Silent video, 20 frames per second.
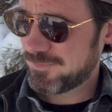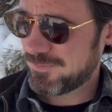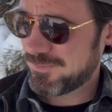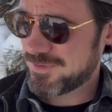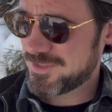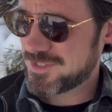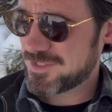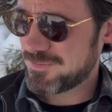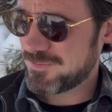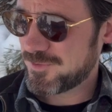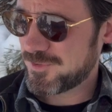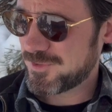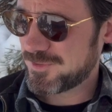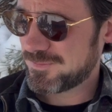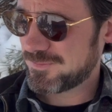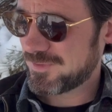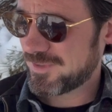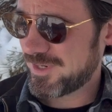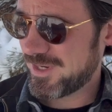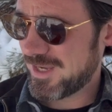
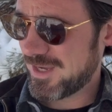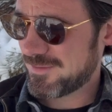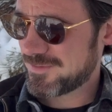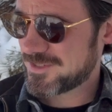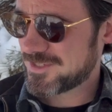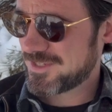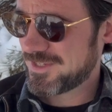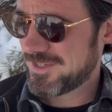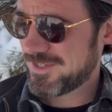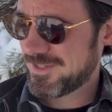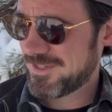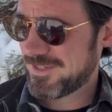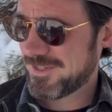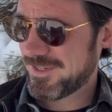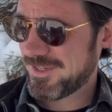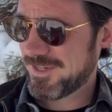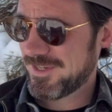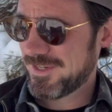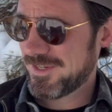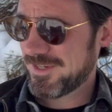someone perhaps
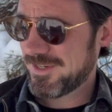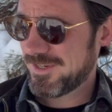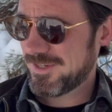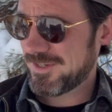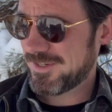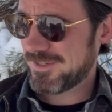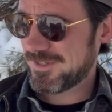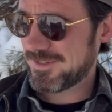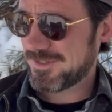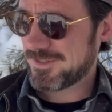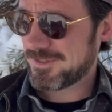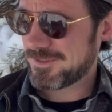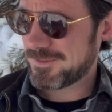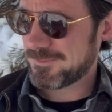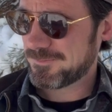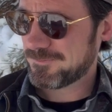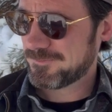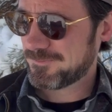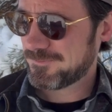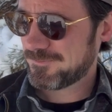
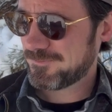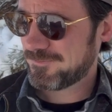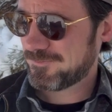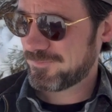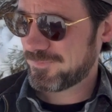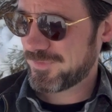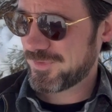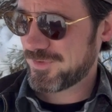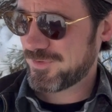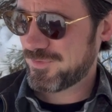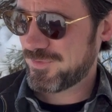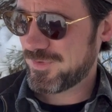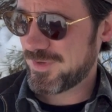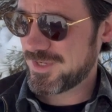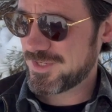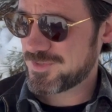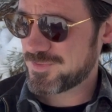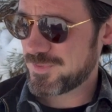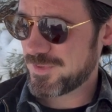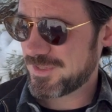um,
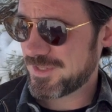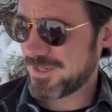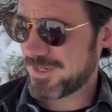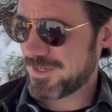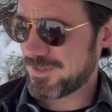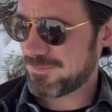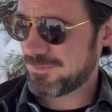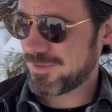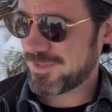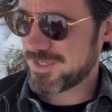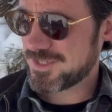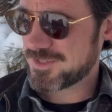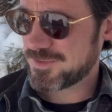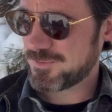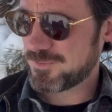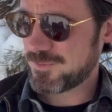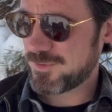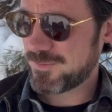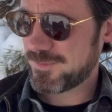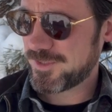faced with an
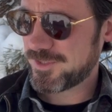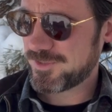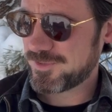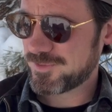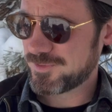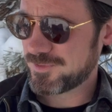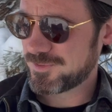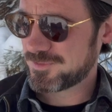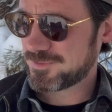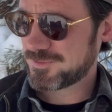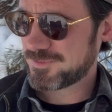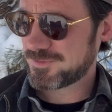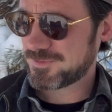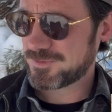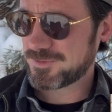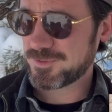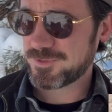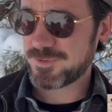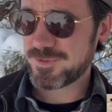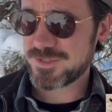unpleasant woman or
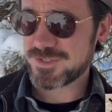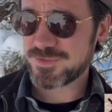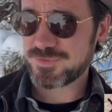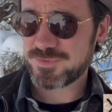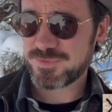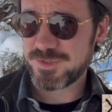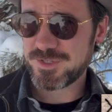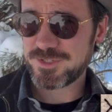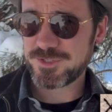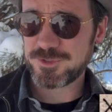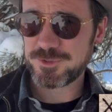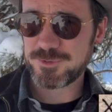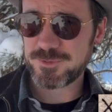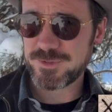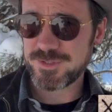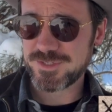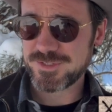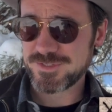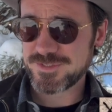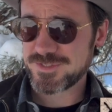or who has a friend
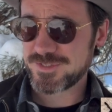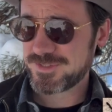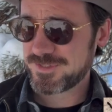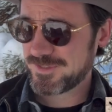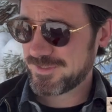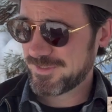who is